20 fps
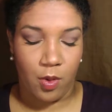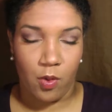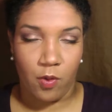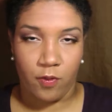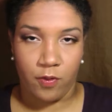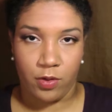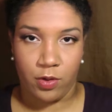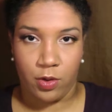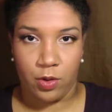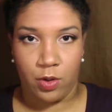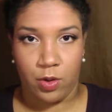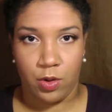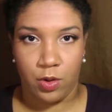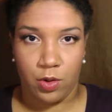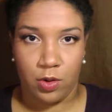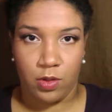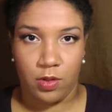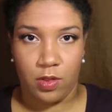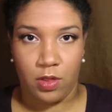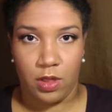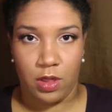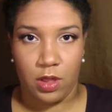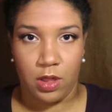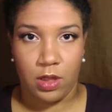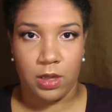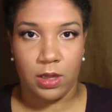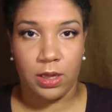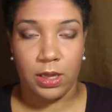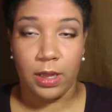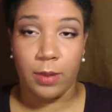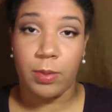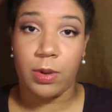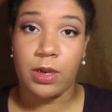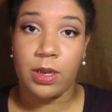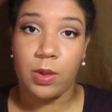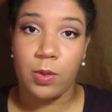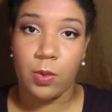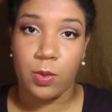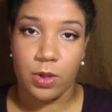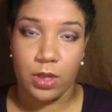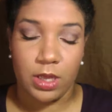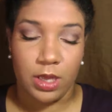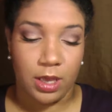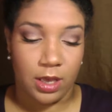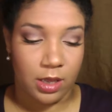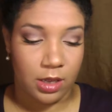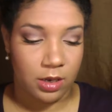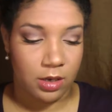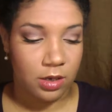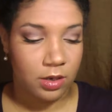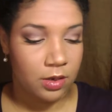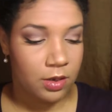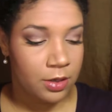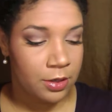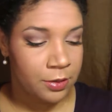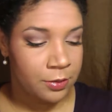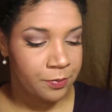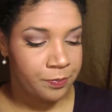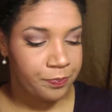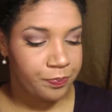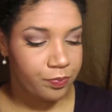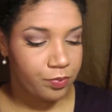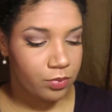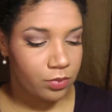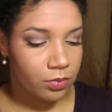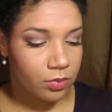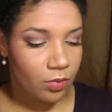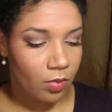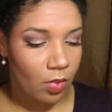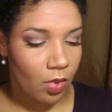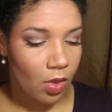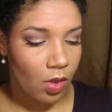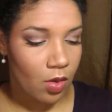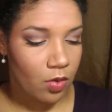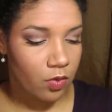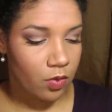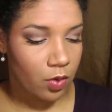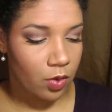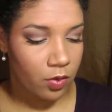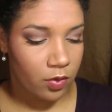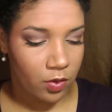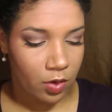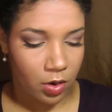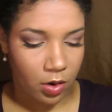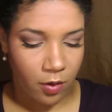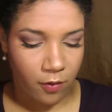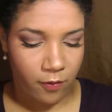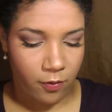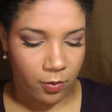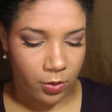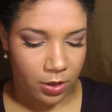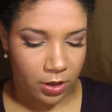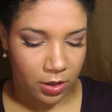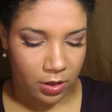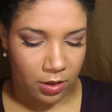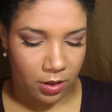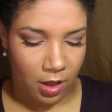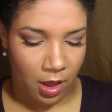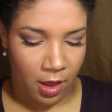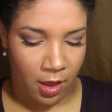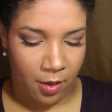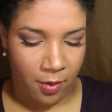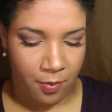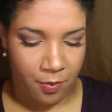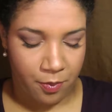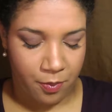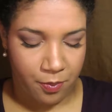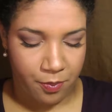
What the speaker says: over the Labor Day weekend. So I'll start off with what